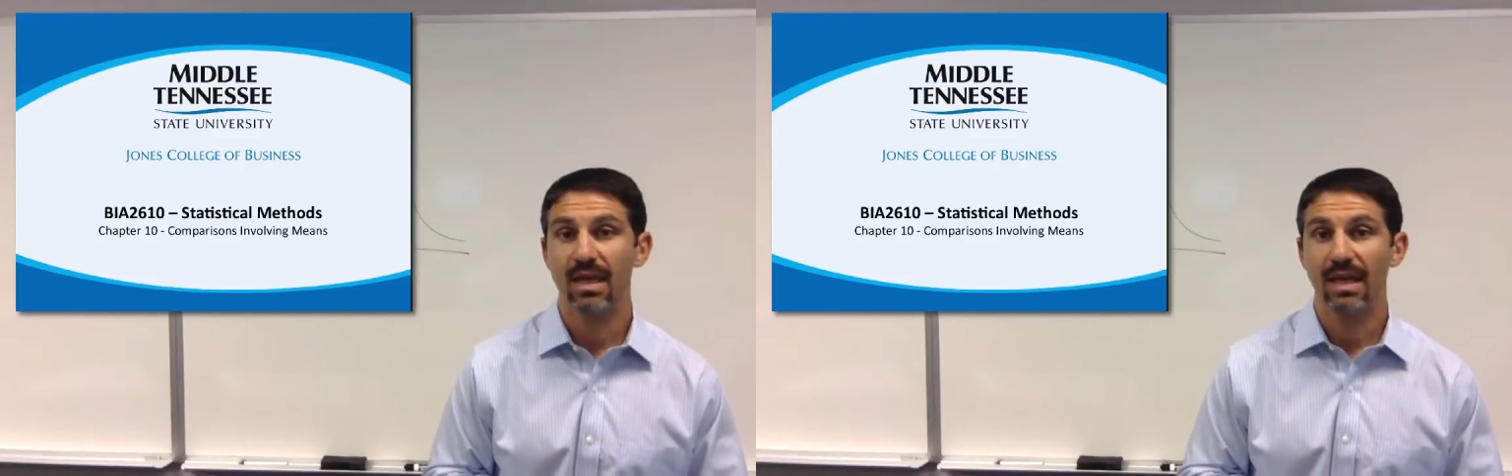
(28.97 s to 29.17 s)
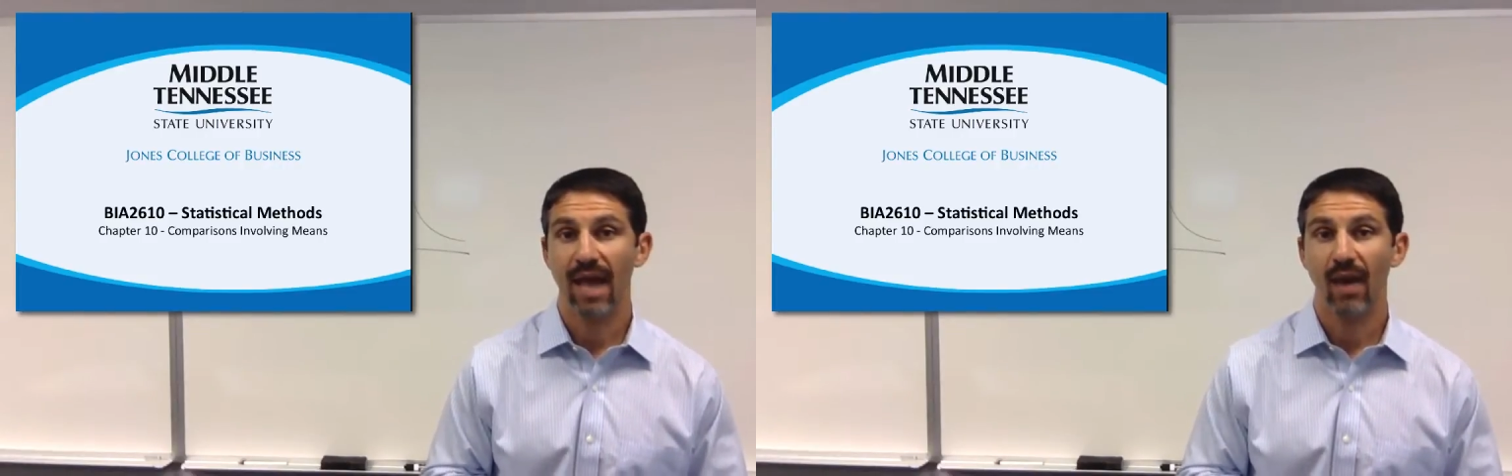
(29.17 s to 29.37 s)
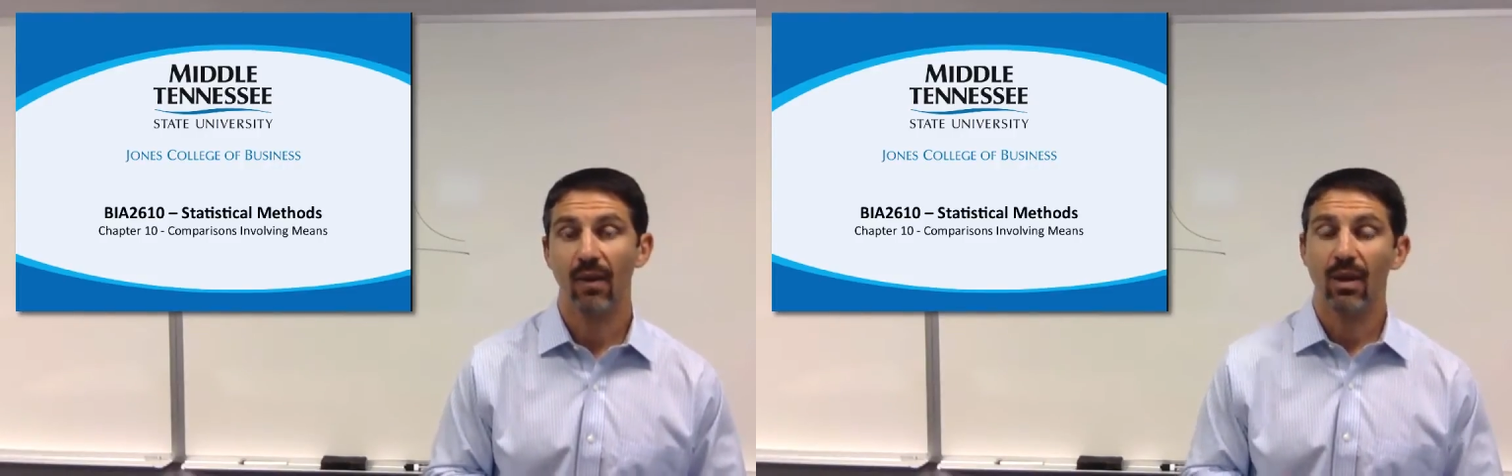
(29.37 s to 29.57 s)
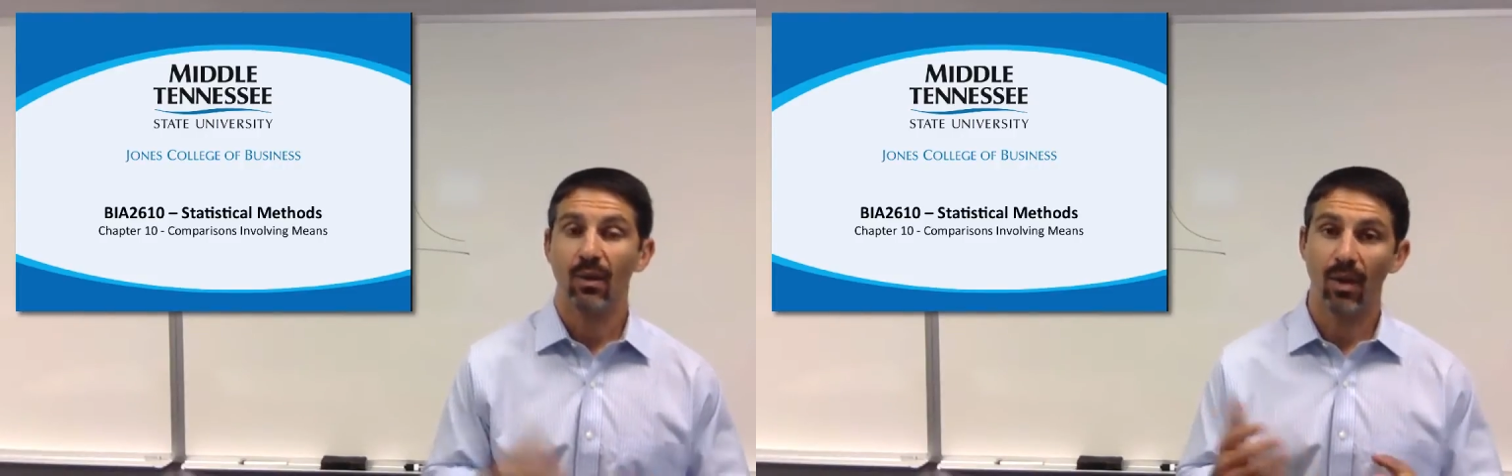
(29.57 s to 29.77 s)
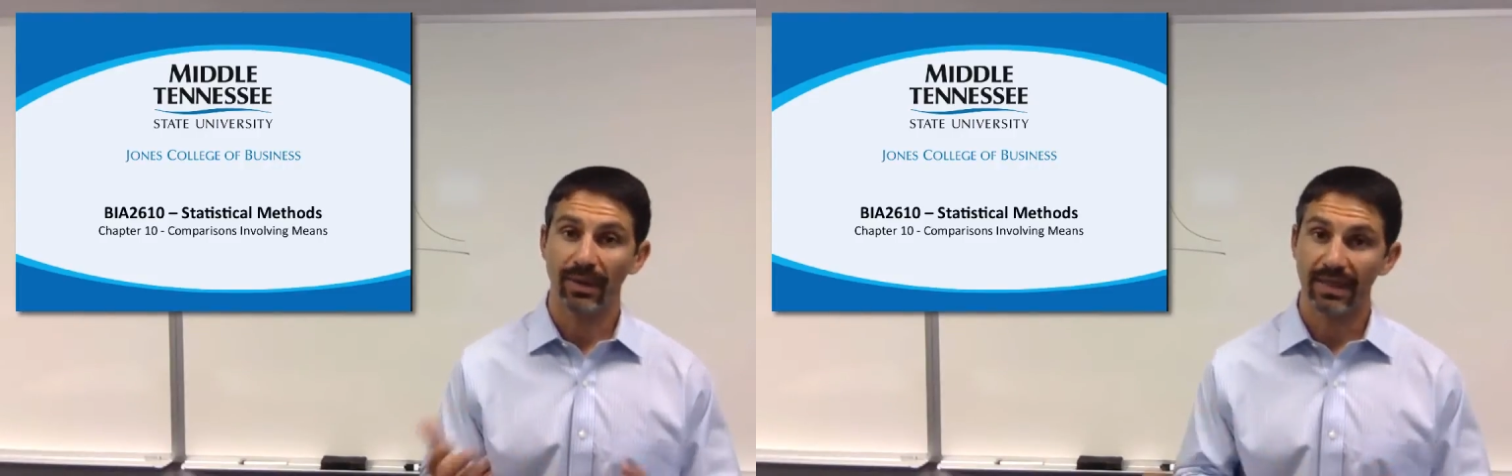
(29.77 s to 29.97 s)
Now,
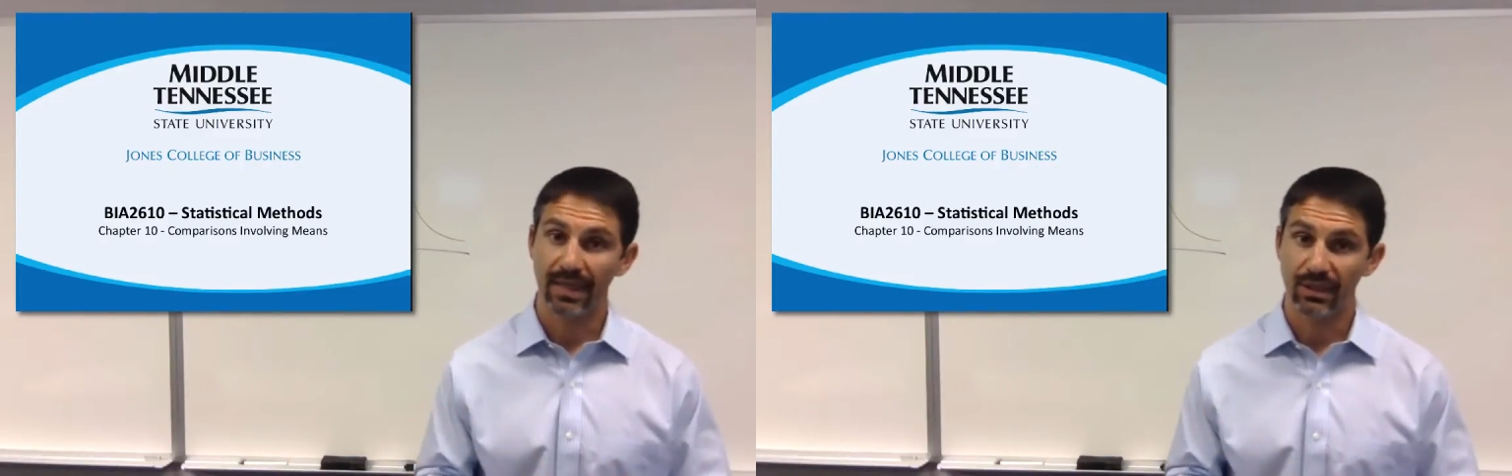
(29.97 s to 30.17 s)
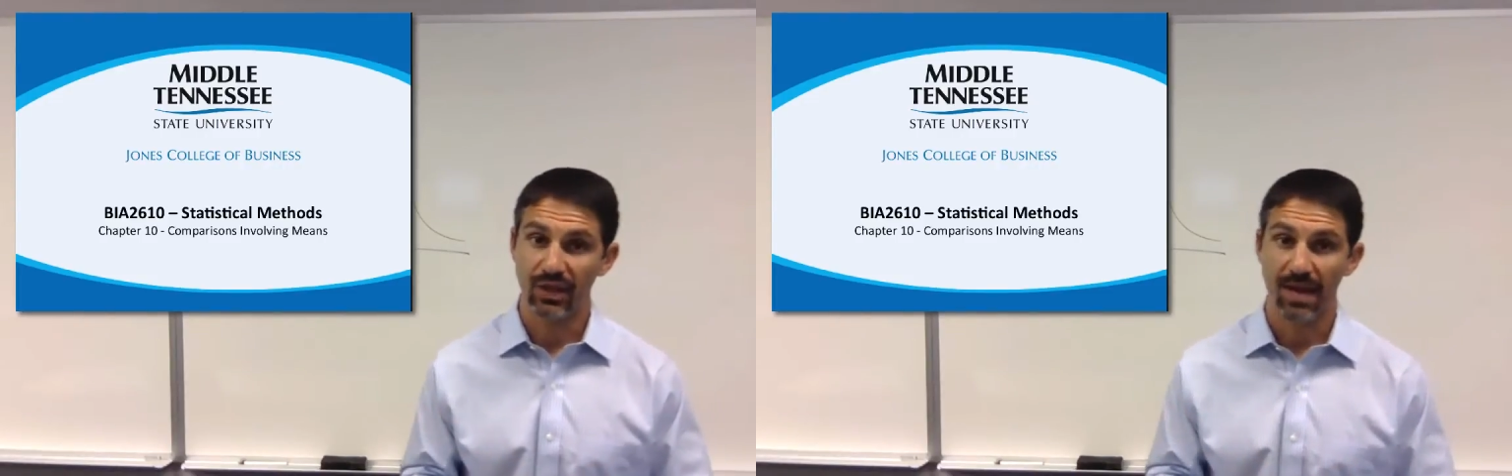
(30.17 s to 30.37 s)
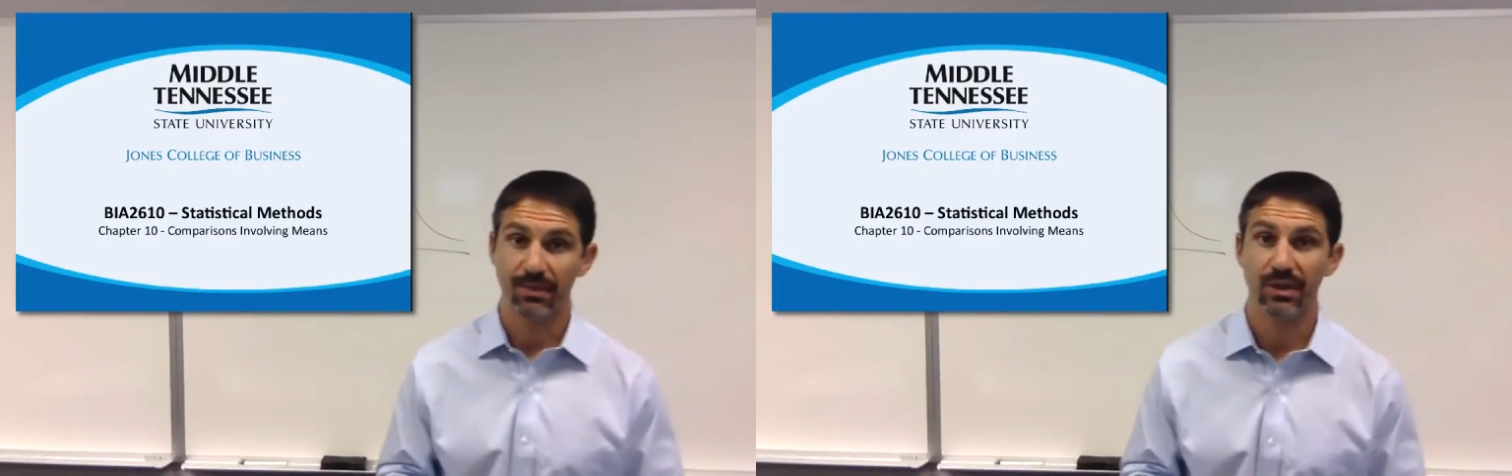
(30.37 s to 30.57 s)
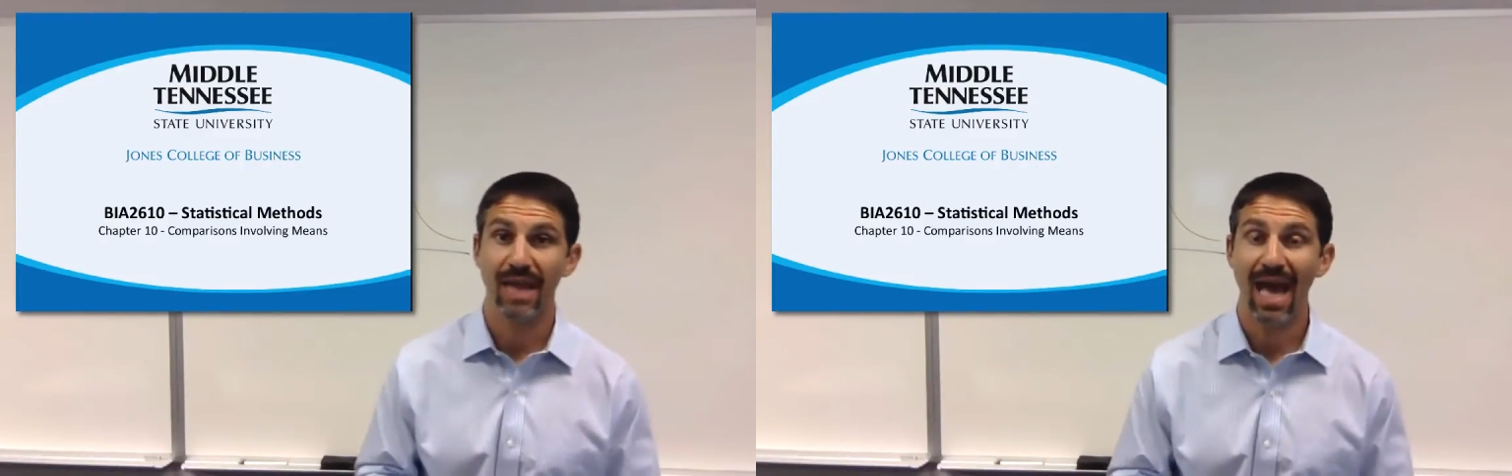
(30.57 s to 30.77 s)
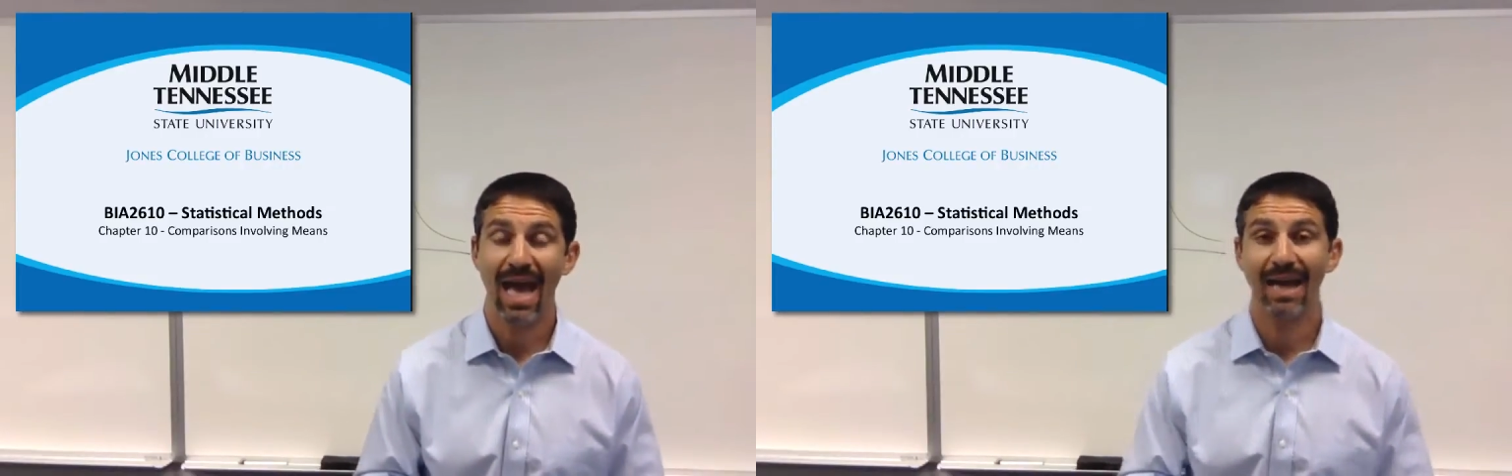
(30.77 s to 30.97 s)
what we did in chapter
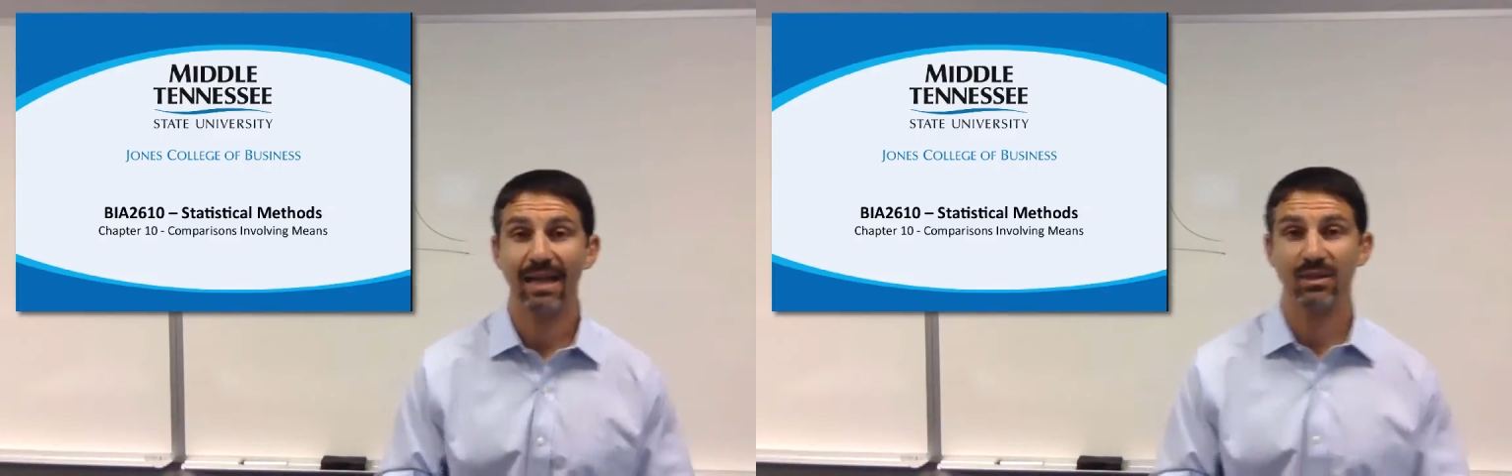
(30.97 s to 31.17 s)
9